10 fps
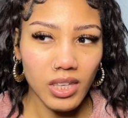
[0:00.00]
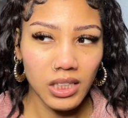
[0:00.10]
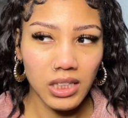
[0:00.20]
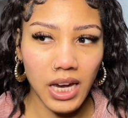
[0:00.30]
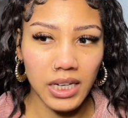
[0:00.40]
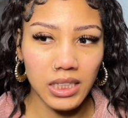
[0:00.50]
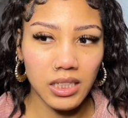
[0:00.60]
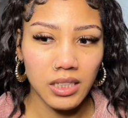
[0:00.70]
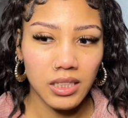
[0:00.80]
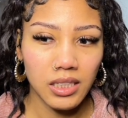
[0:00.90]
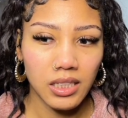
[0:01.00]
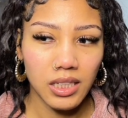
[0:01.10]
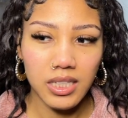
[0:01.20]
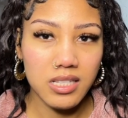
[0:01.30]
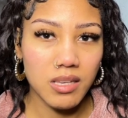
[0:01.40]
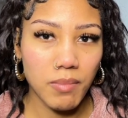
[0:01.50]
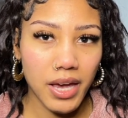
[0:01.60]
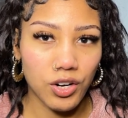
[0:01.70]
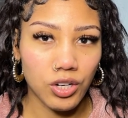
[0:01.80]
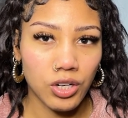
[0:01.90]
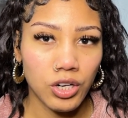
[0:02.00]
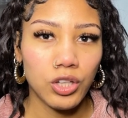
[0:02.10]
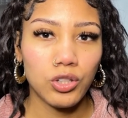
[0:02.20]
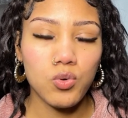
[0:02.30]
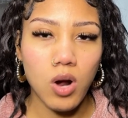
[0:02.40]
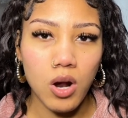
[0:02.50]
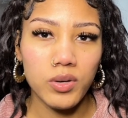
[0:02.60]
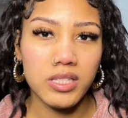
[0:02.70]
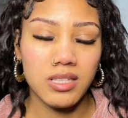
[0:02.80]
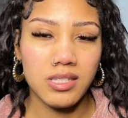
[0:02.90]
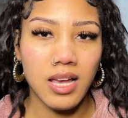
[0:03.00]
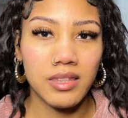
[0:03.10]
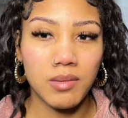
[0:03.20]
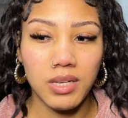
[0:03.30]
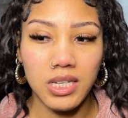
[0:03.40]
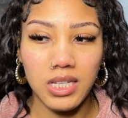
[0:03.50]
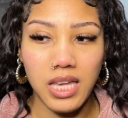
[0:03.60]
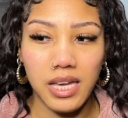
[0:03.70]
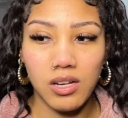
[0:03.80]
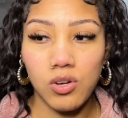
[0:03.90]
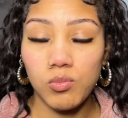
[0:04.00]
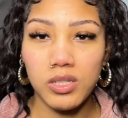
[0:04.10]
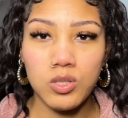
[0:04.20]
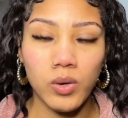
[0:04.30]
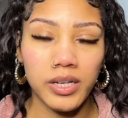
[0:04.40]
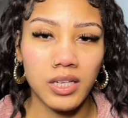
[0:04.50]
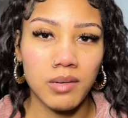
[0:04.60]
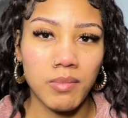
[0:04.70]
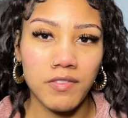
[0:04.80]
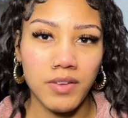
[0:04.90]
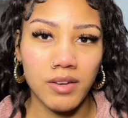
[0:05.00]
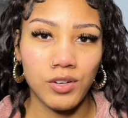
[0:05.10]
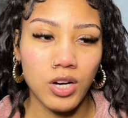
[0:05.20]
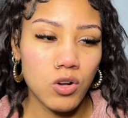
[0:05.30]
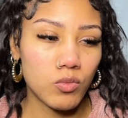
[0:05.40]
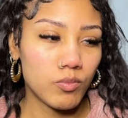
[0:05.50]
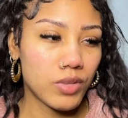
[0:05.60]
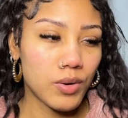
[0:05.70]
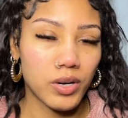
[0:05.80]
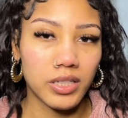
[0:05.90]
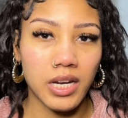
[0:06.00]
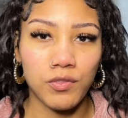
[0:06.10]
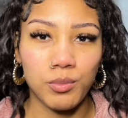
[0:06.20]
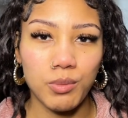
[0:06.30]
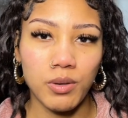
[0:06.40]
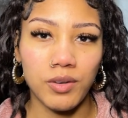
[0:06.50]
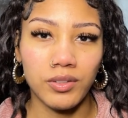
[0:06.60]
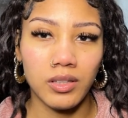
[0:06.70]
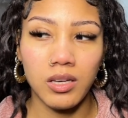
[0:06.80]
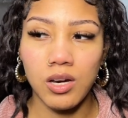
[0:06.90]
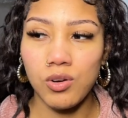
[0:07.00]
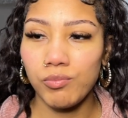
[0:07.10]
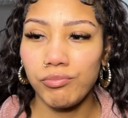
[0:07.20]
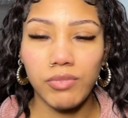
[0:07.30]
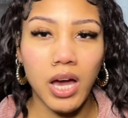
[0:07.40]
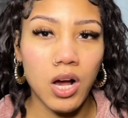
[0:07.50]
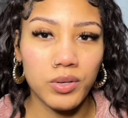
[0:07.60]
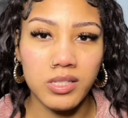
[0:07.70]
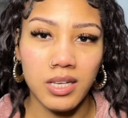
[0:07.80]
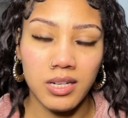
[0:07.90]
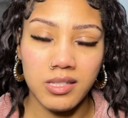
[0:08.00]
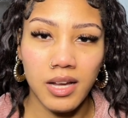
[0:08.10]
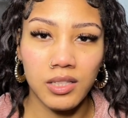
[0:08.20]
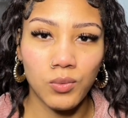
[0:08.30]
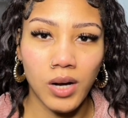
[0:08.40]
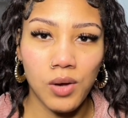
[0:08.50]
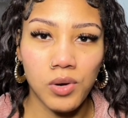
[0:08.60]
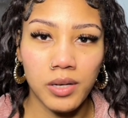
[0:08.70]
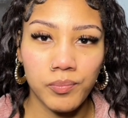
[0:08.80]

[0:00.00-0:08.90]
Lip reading: Like, it doesn't matter. You always assign the meaning that, oh, it's working in my favor. Oh, that worked out for me perfectly. Oh, I always get exactly what I want.